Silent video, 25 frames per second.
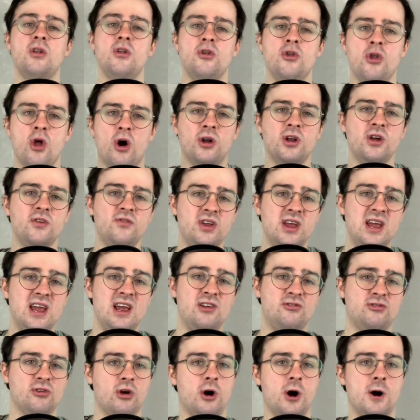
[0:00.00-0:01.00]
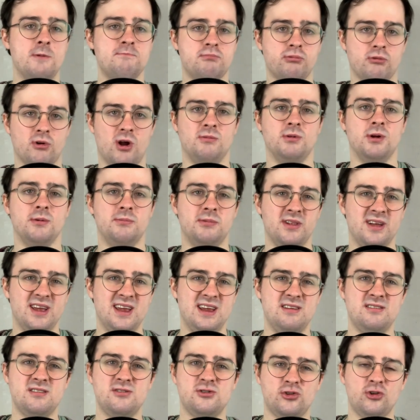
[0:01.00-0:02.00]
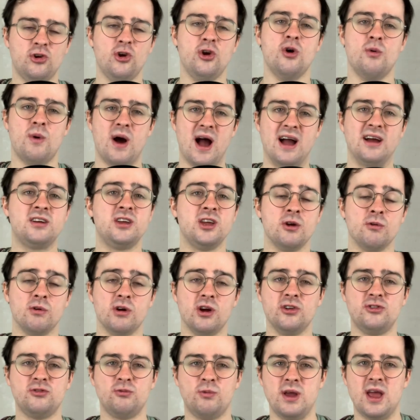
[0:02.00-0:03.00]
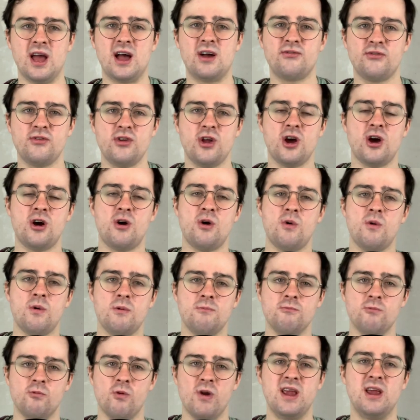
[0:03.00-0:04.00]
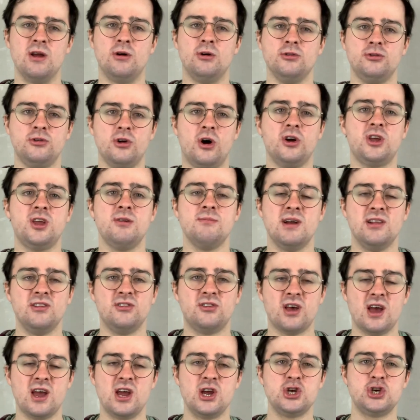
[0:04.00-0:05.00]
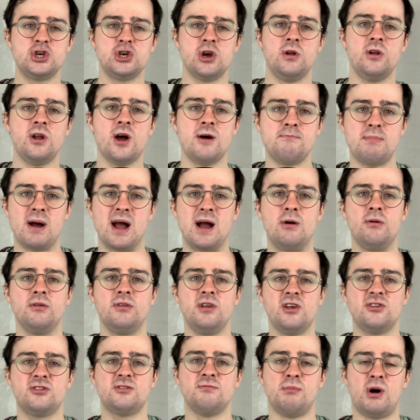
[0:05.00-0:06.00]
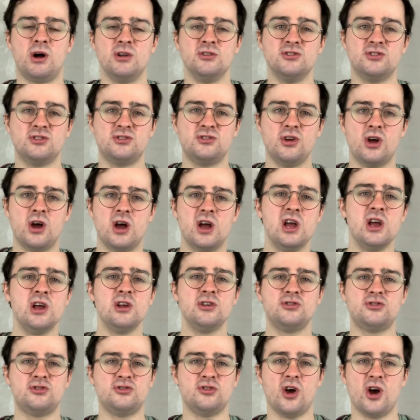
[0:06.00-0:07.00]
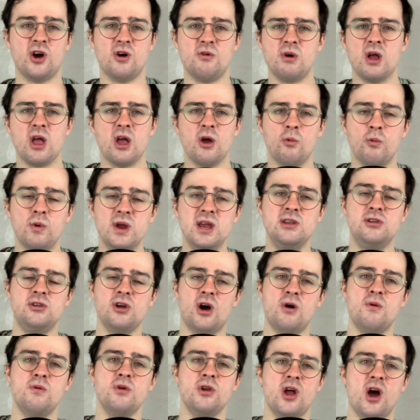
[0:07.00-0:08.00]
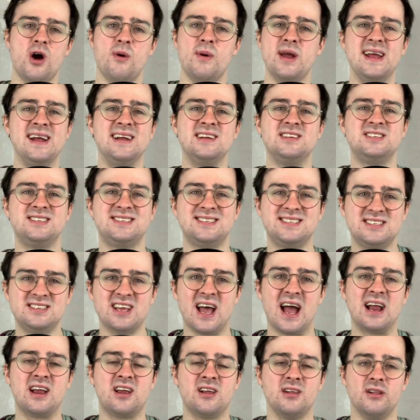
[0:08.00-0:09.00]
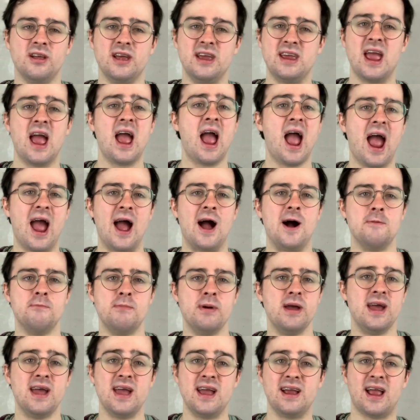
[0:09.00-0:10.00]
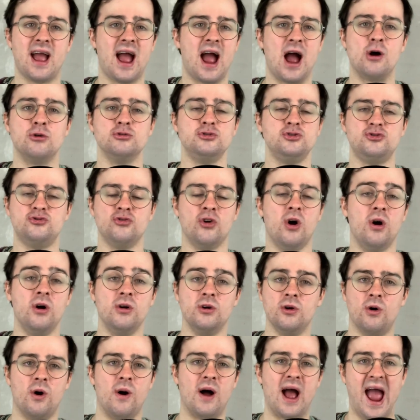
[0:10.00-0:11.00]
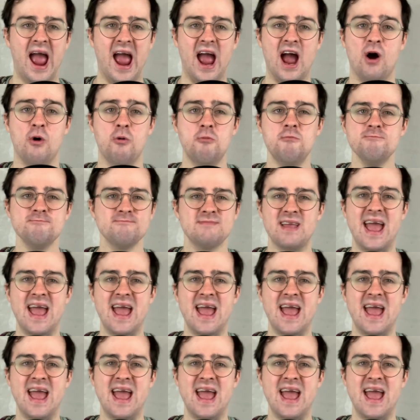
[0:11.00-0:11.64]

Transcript: None of these are probably too accurate. We have no real documentation about this monster, so we don't know exactly how big, how strong, or how